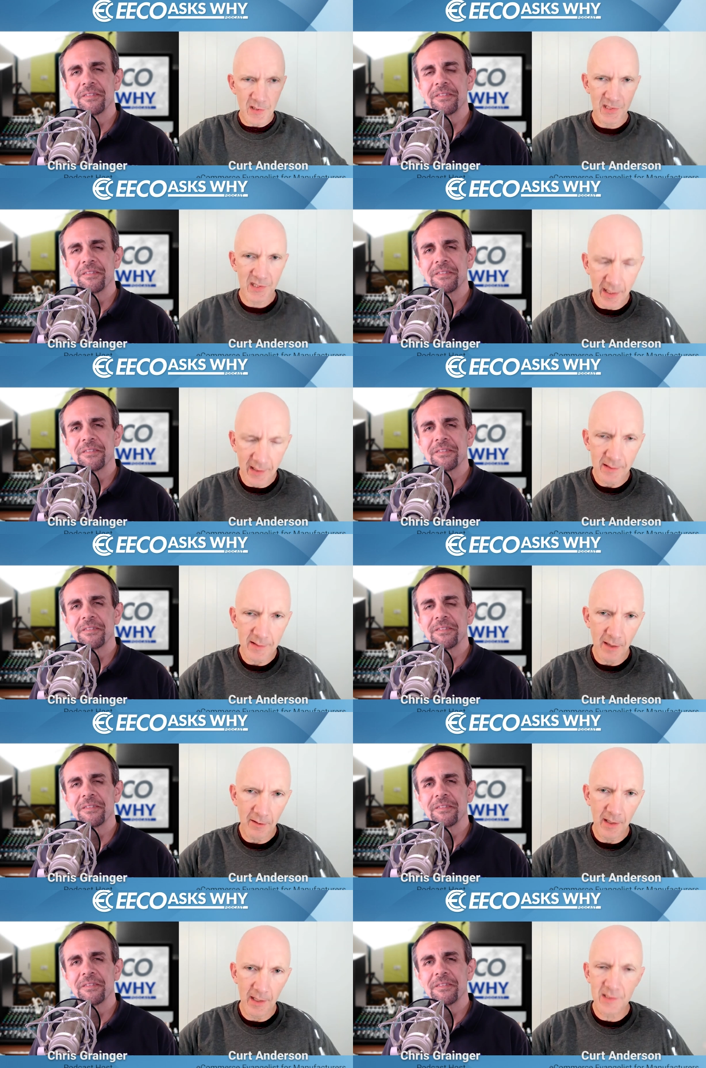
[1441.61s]
Speaker 1: is
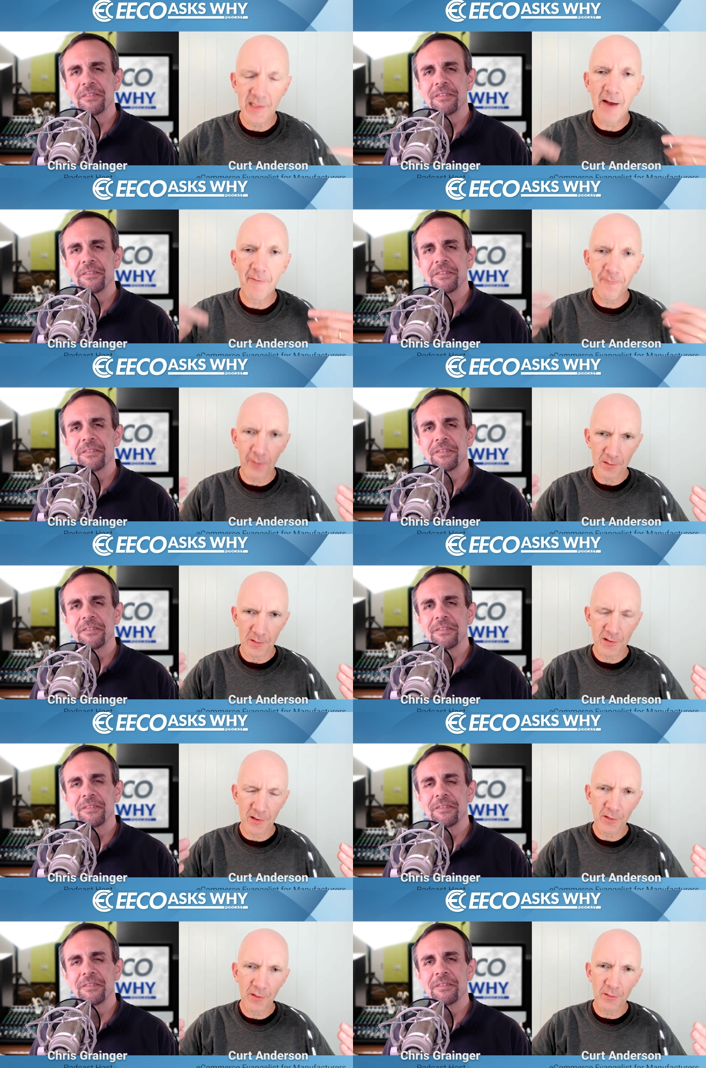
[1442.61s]
secondary. It's not first.
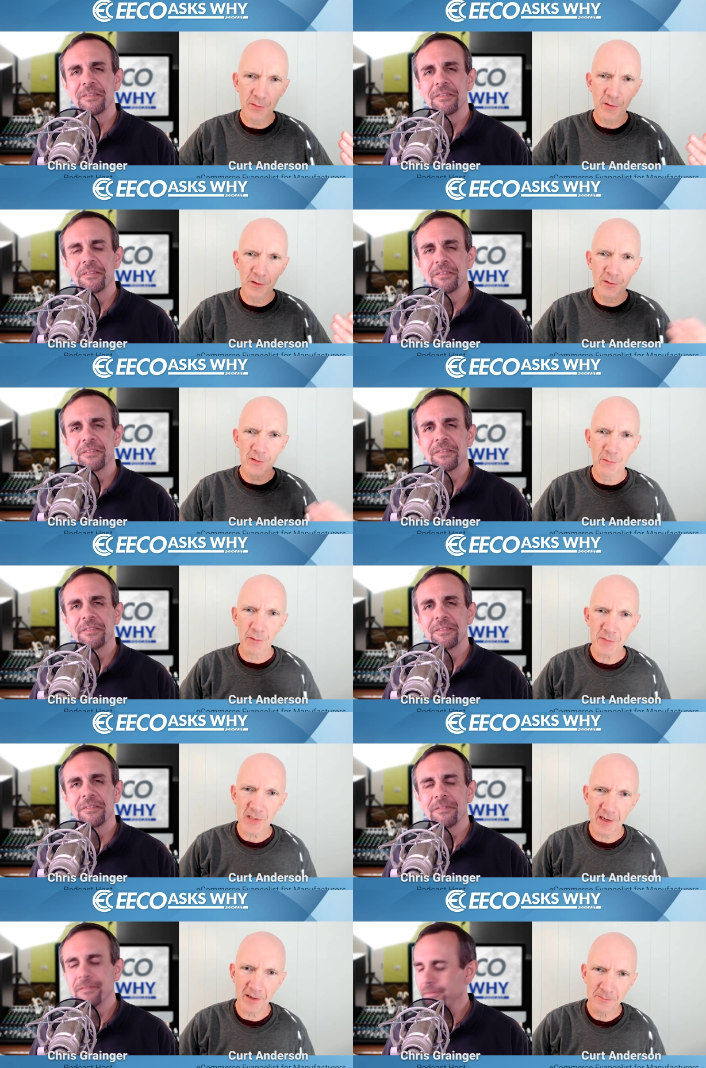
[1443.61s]
You, you, you see what I'm
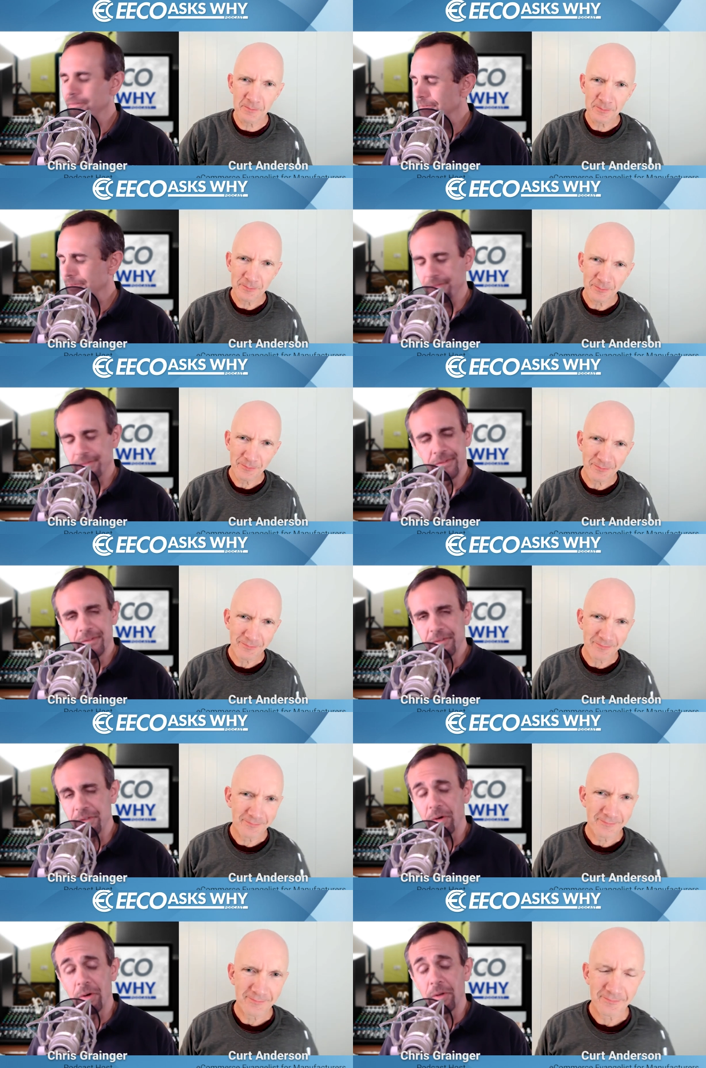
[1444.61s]
saying?
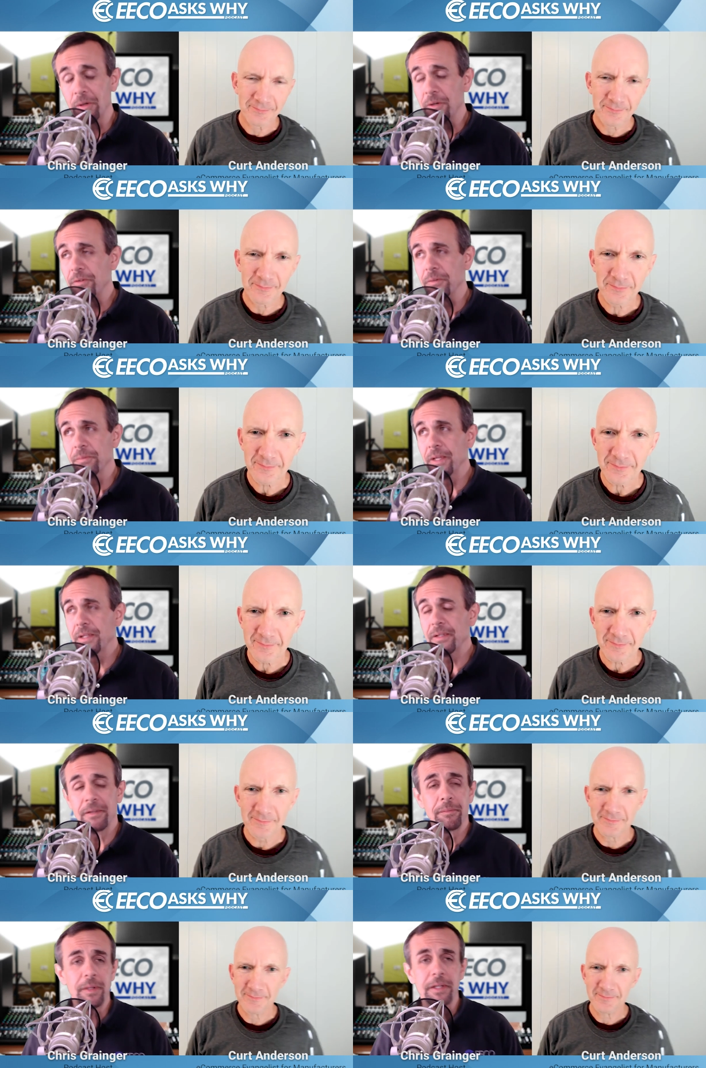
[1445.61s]
Speaker 2: You're all over it, man.
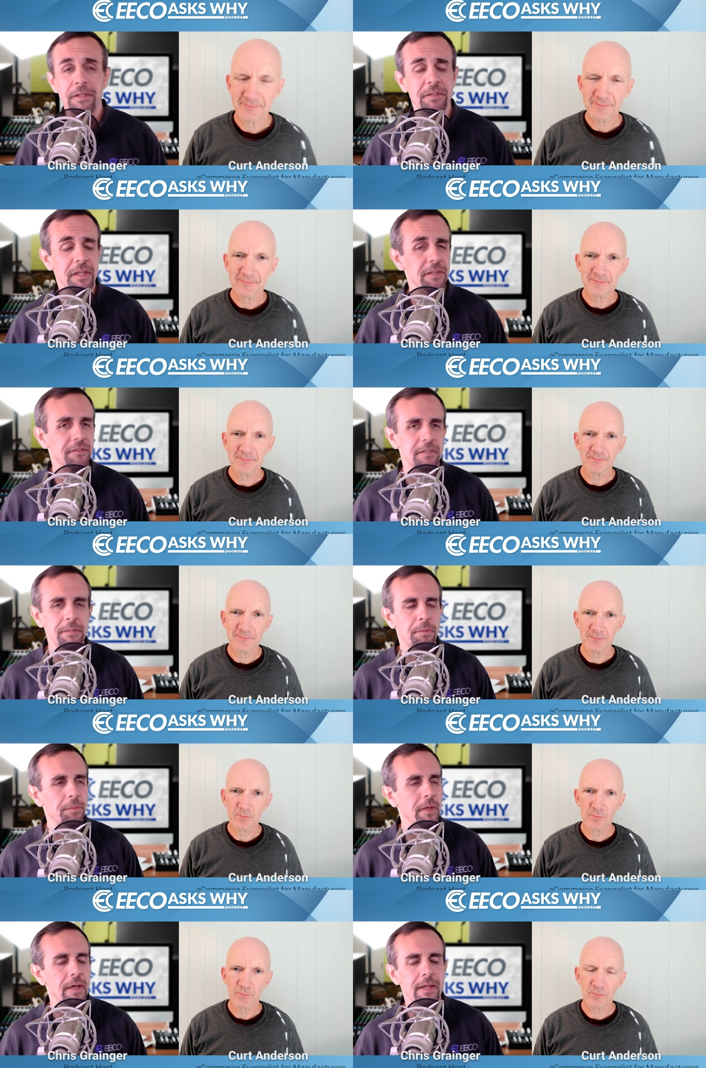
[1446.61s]
And I mean, this and
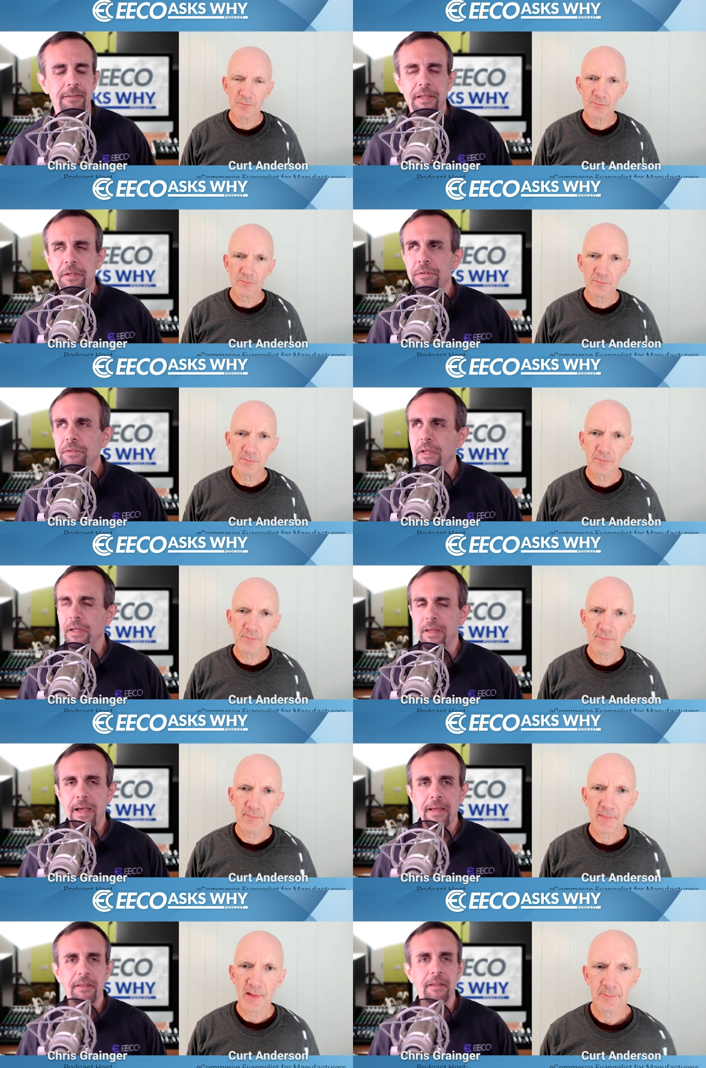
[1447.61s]
simple things, like you said,
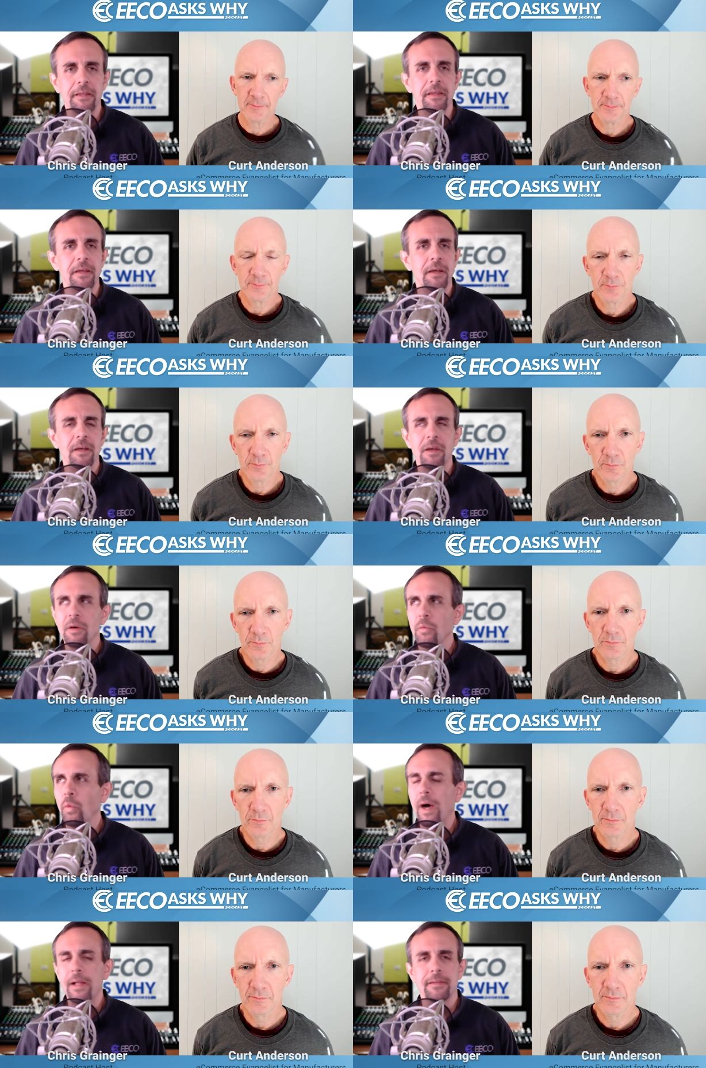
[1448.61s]
Calendly.
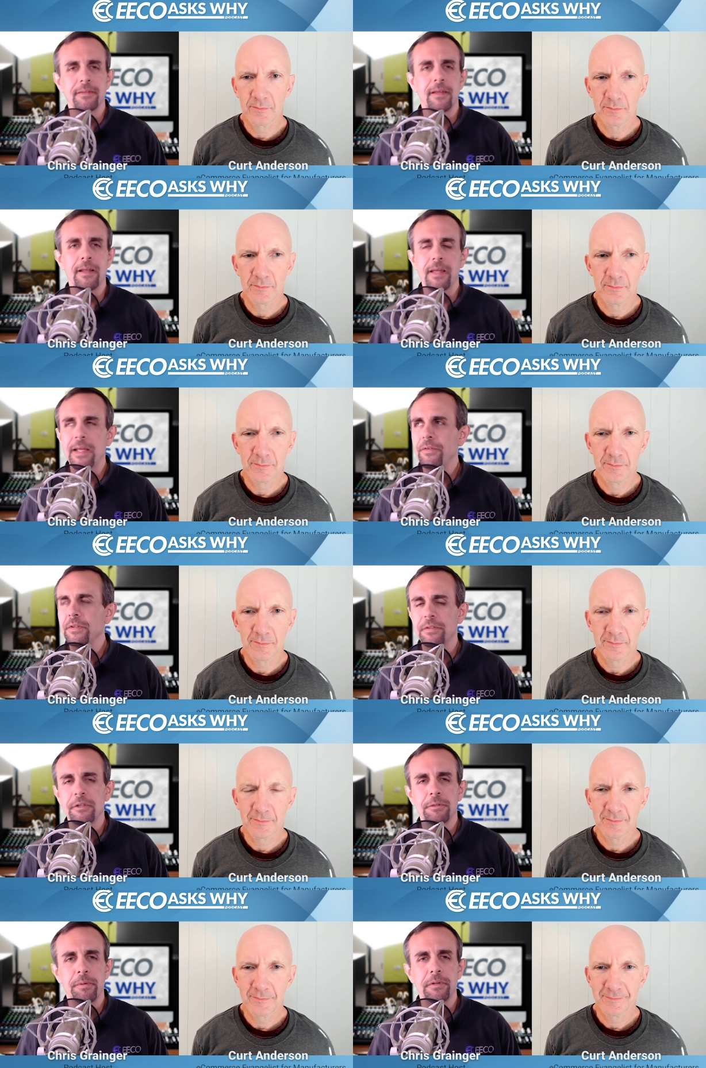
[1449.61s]
Why does not every
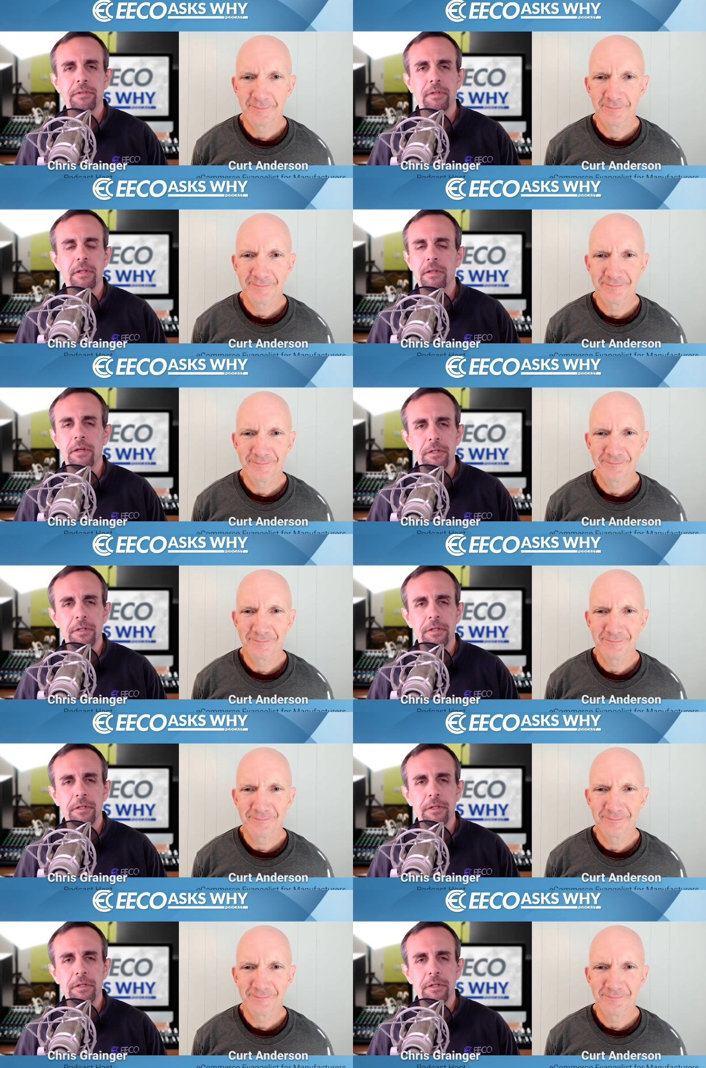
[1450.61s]
salesperson in the